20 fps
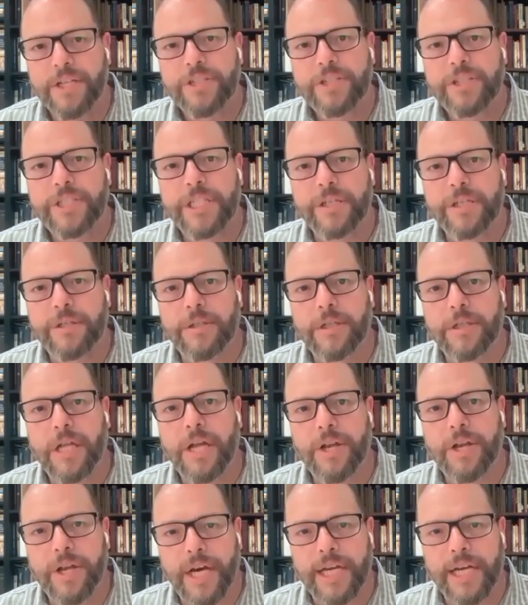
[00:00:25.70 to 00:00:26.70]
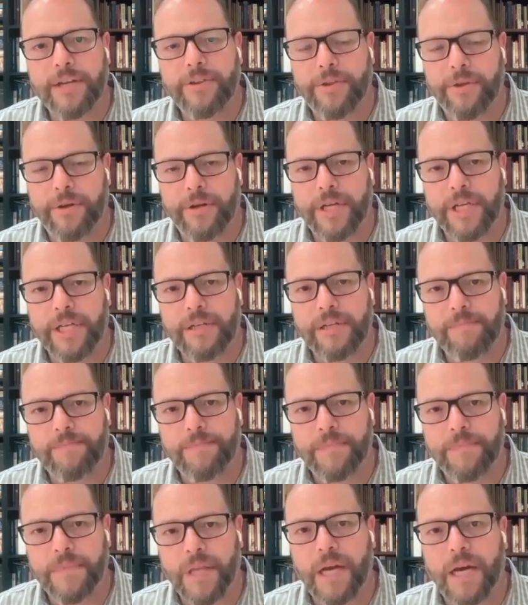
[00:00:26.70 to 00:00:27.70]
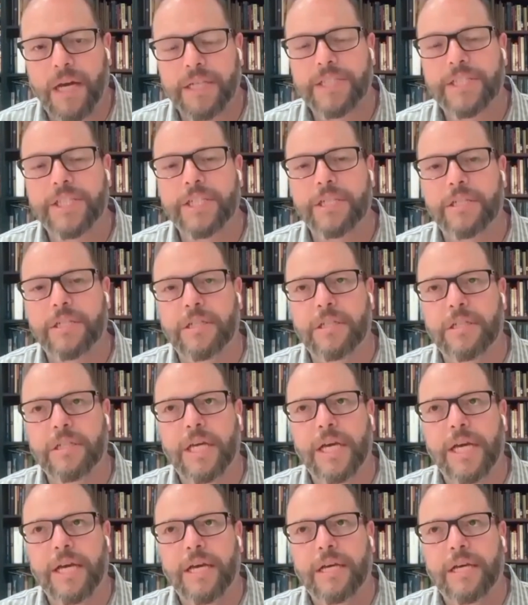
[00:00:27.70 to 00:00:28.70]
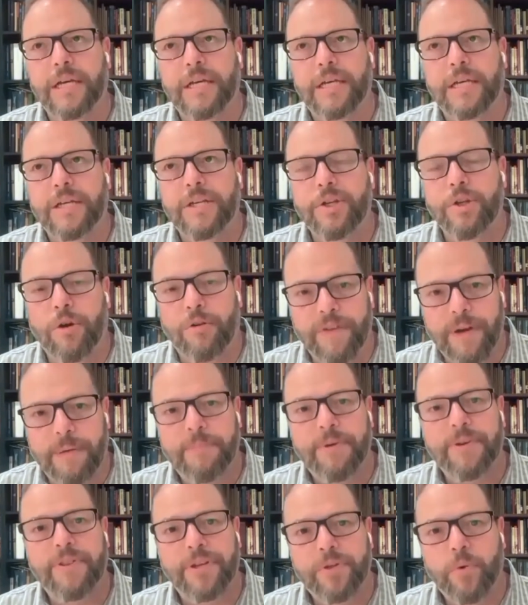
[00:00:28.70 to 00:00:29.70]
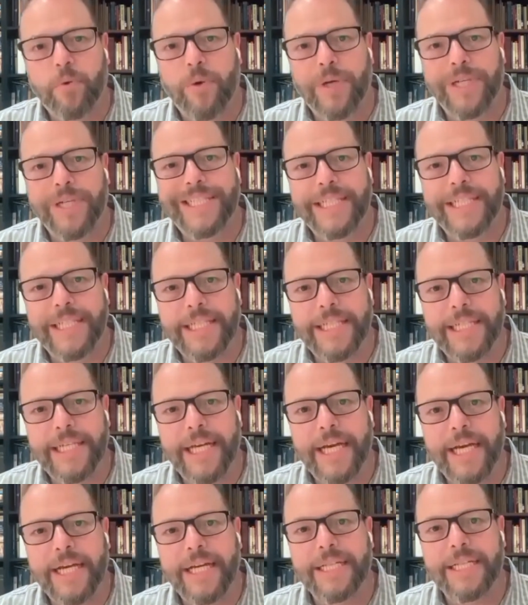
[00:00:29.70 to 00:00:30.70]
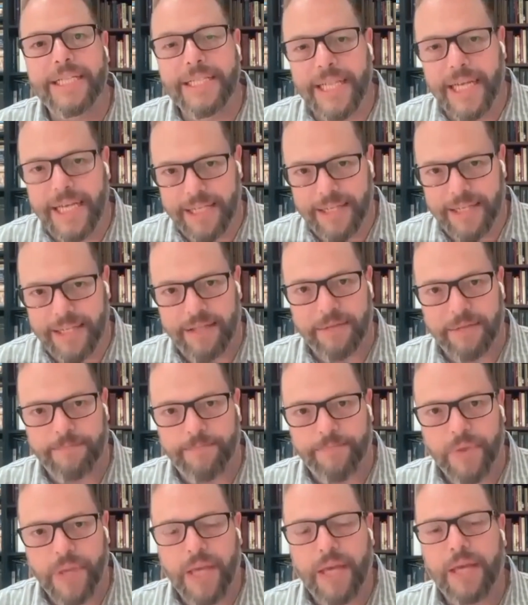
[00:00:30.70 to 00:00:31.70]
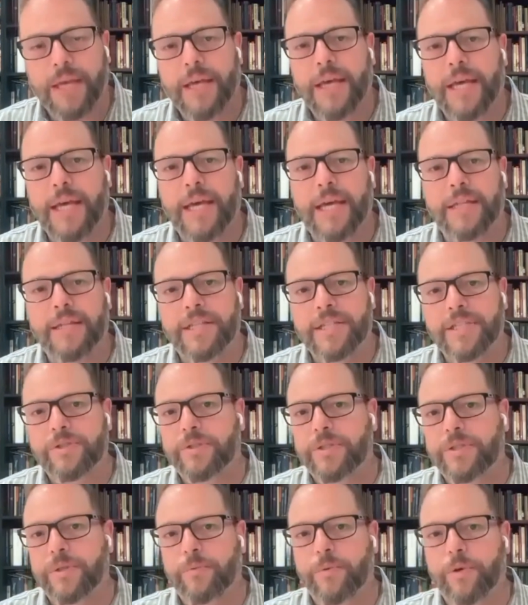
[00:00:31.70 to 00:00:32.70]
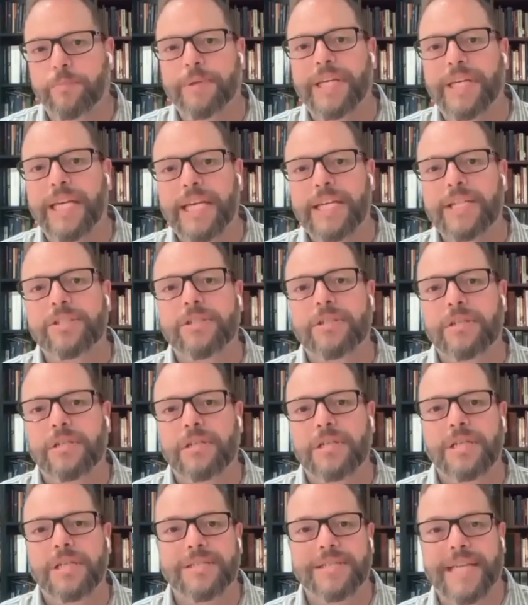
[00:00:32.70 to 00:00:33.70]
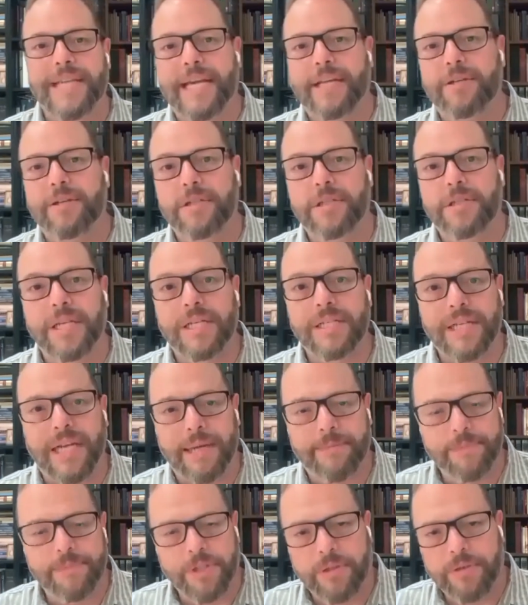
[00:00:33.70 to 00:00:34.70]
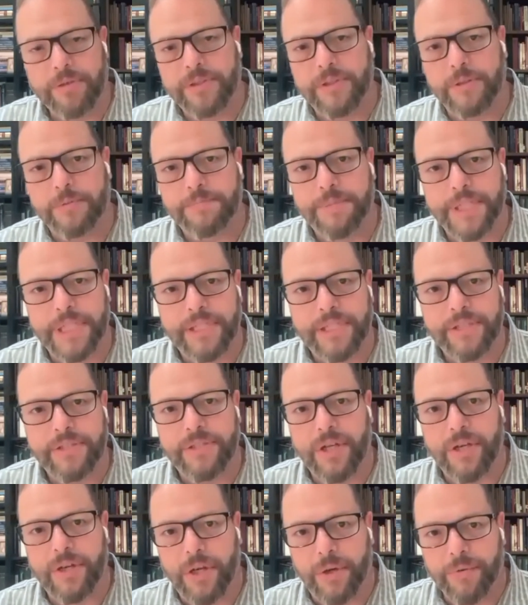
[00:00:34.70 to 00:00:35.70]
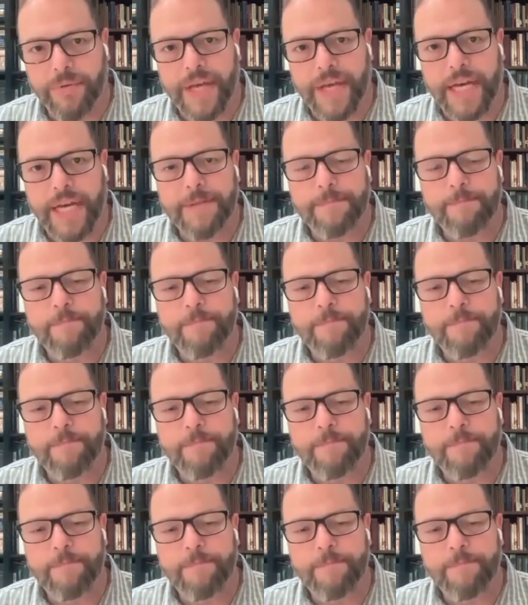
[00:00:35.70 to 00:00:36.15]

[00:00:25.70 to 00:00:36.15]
till 9:30 until November the 29th, and this will be Eastern Standard Time Zone, so please note that.